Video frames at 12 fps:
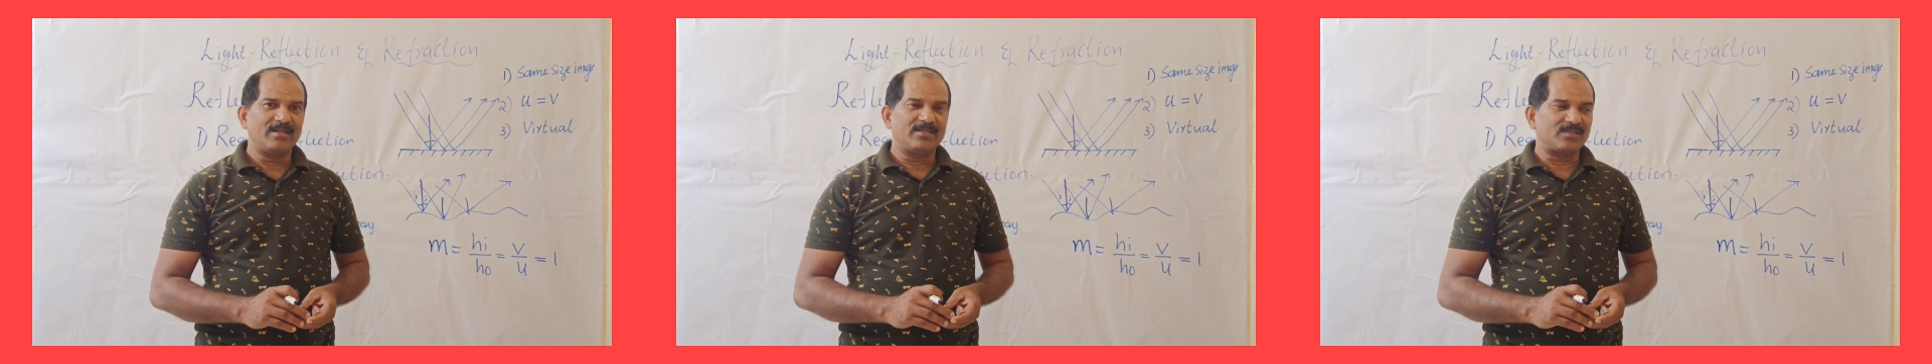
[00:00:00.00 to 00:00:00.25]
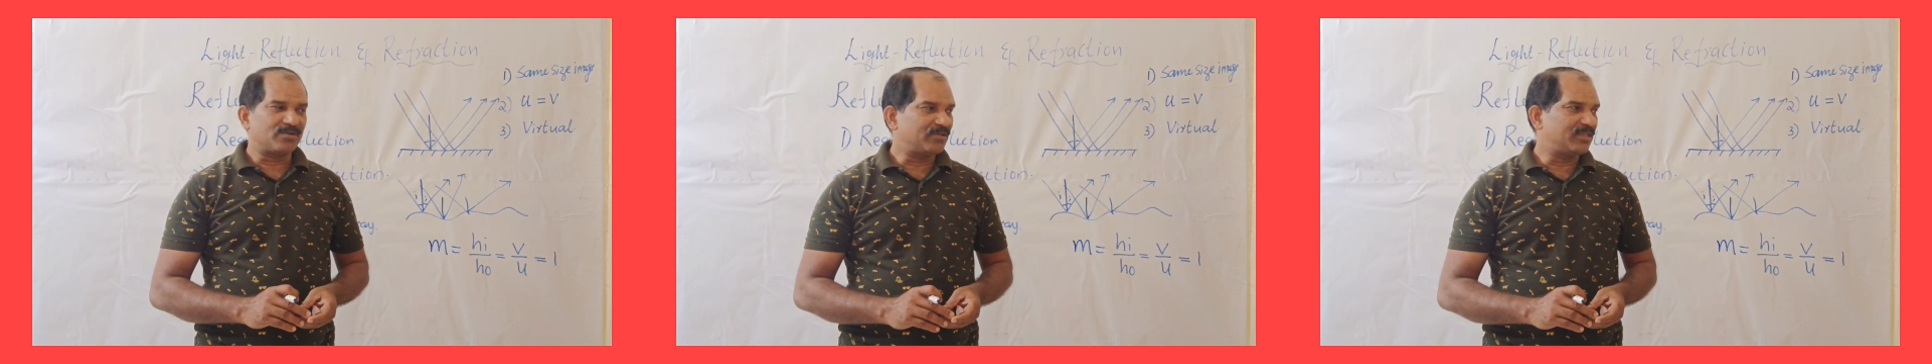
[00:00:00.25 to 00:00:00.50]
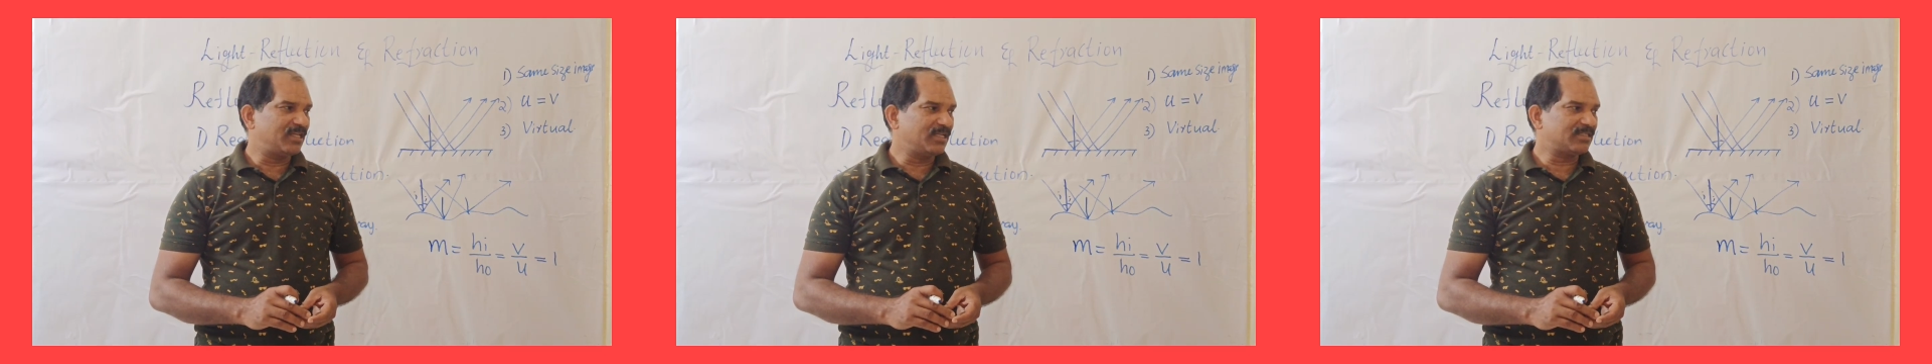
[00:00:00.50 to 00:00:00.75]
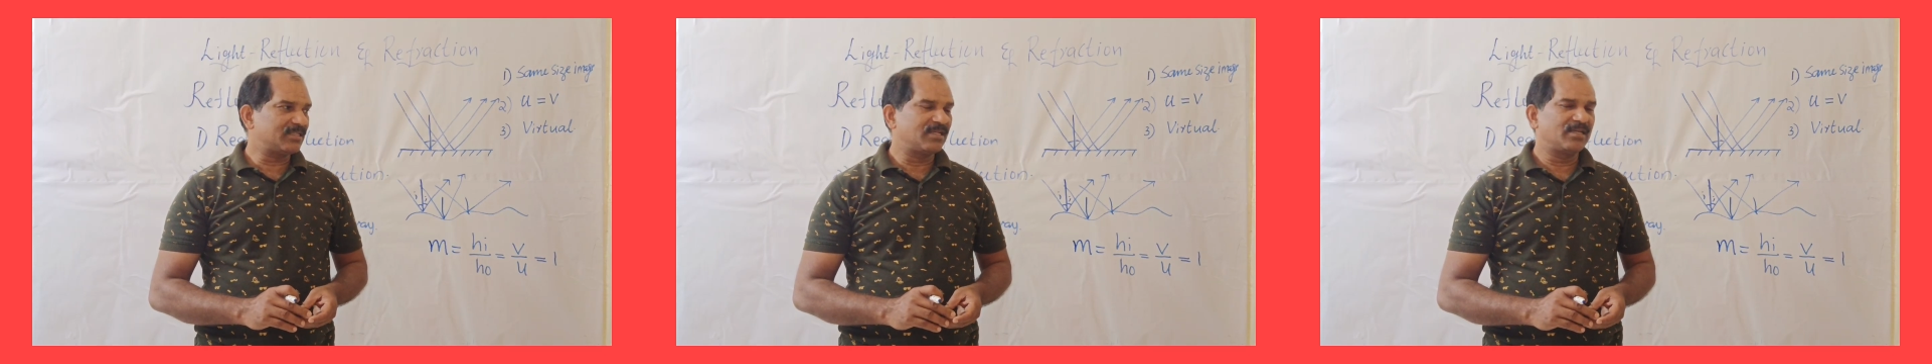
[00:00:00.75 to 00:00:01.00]
So
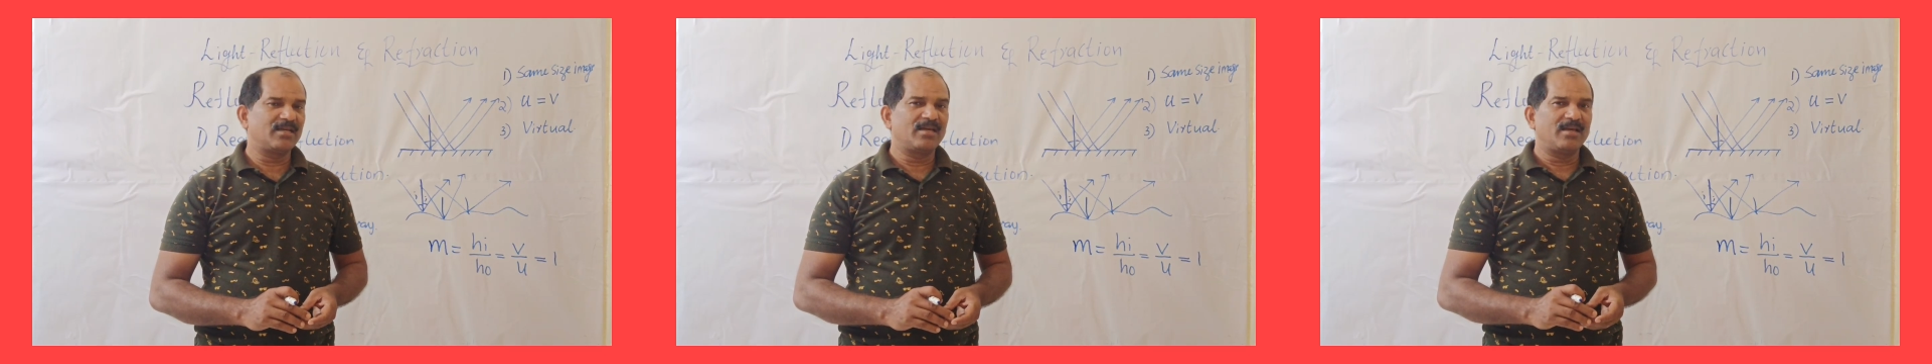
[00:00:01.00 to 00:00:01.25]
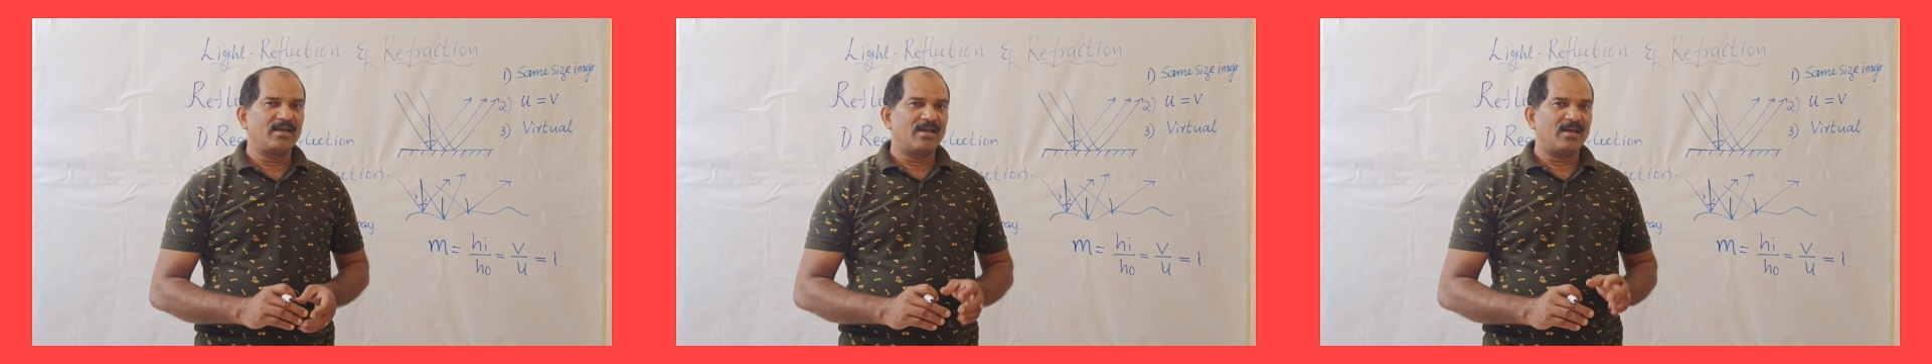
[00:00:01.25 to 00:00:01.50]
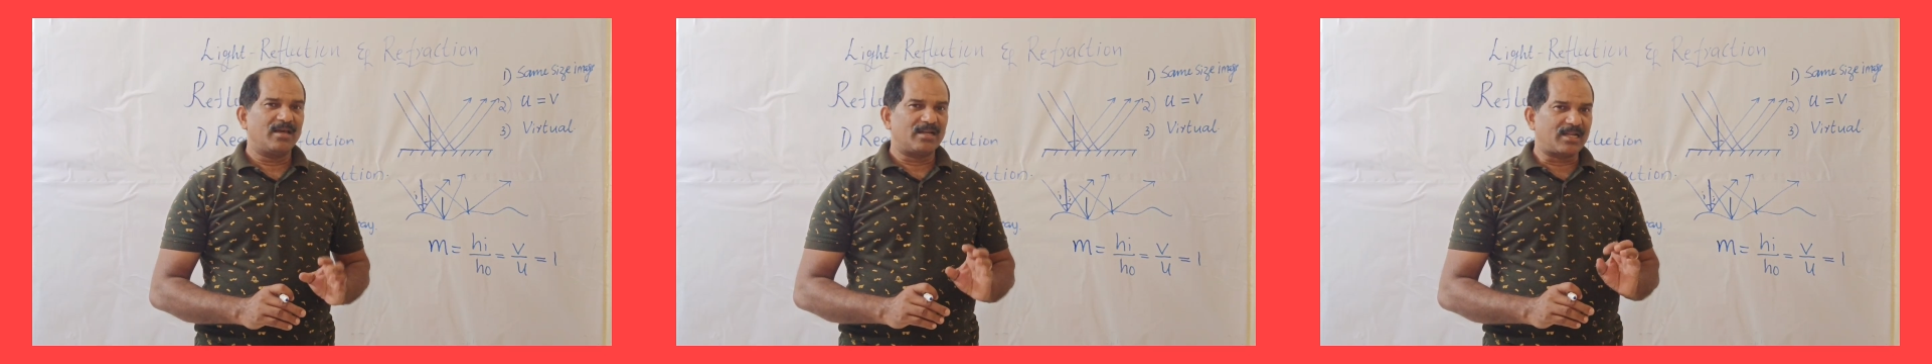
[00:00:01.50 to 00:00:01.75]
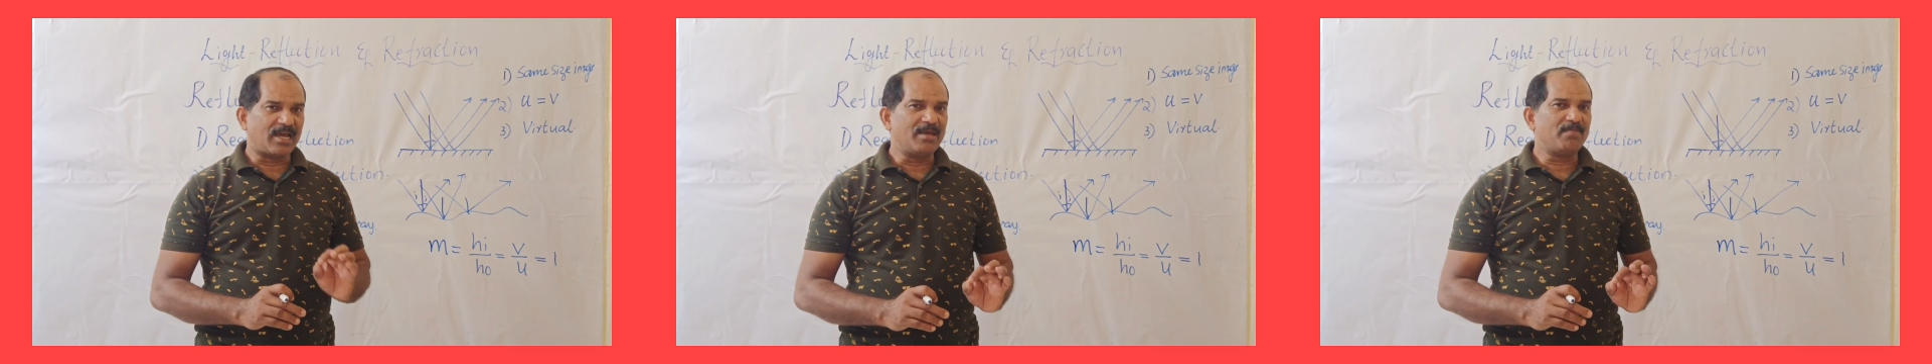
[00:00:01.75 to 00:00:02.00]
this
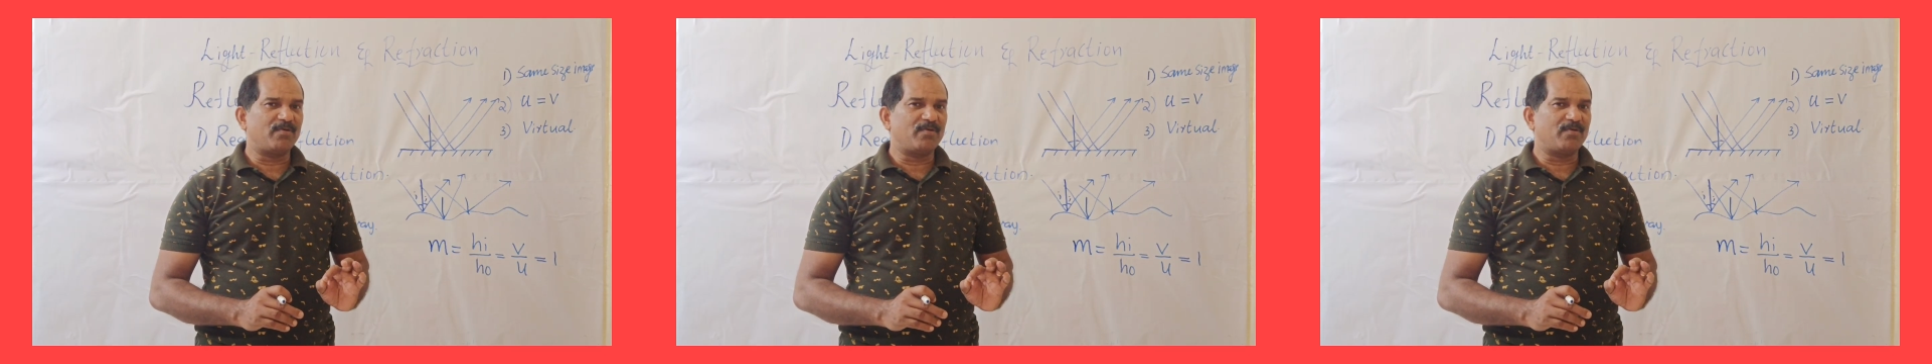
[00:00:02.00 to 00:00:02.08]
type